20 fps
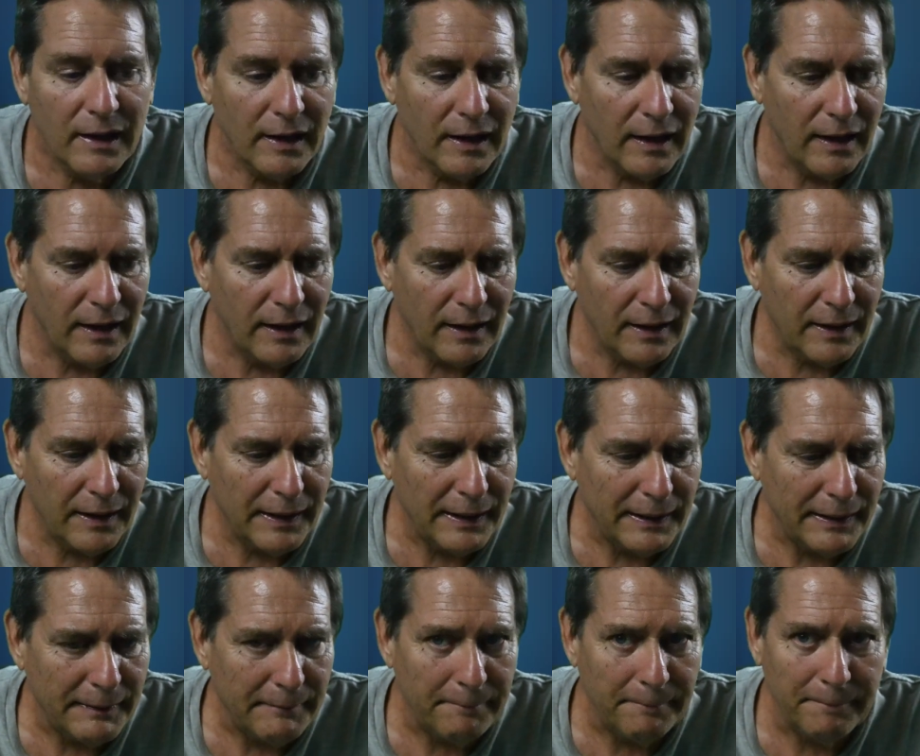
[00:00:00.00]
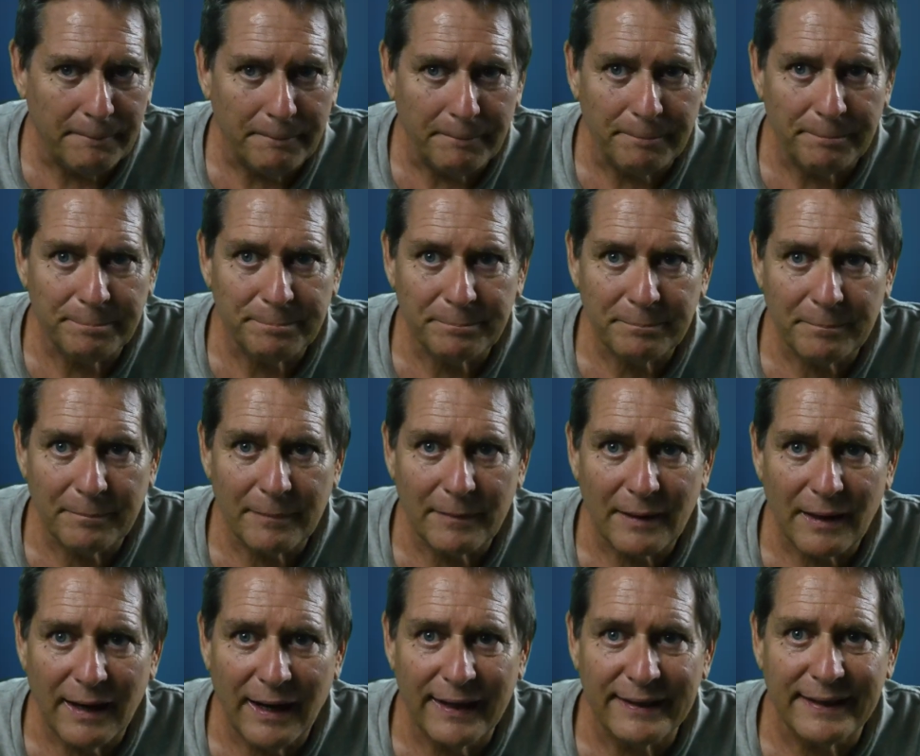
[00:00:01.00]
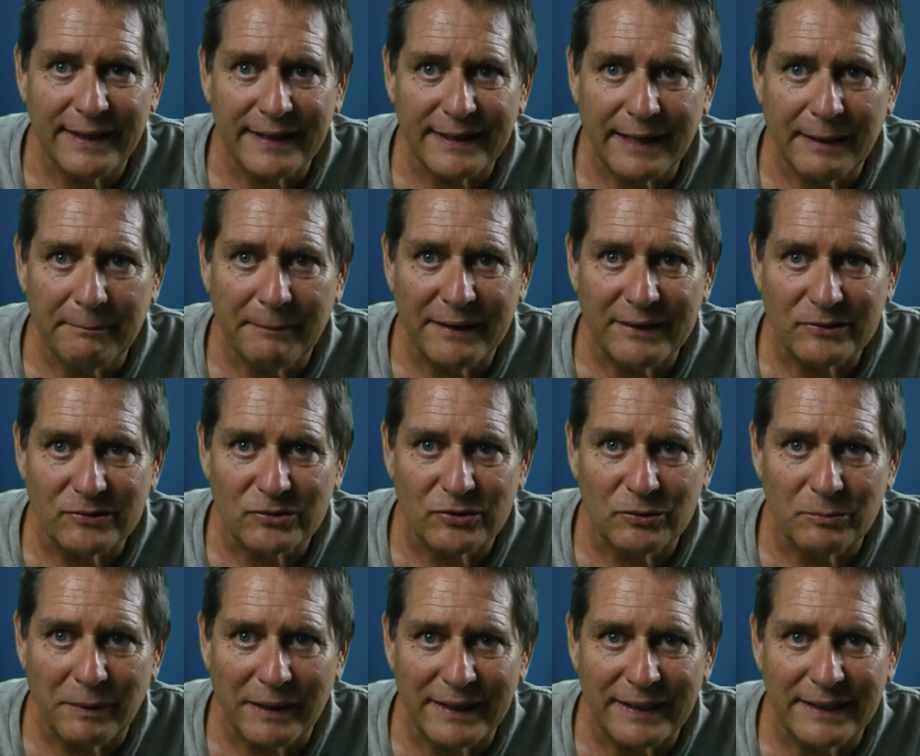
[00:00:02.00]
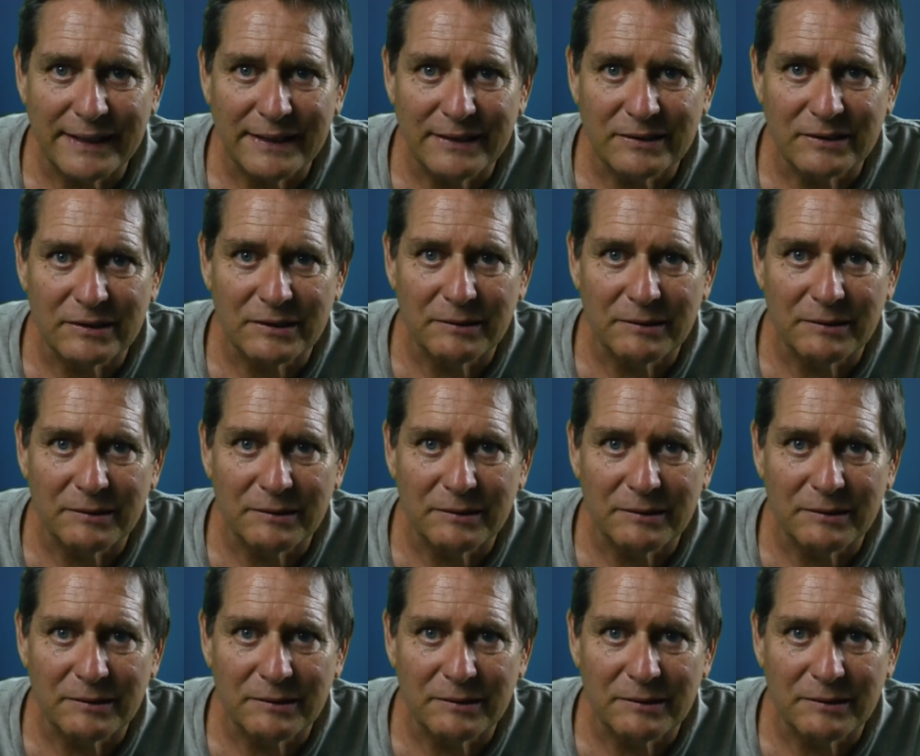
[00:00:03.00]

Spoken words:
I think that might suit my needs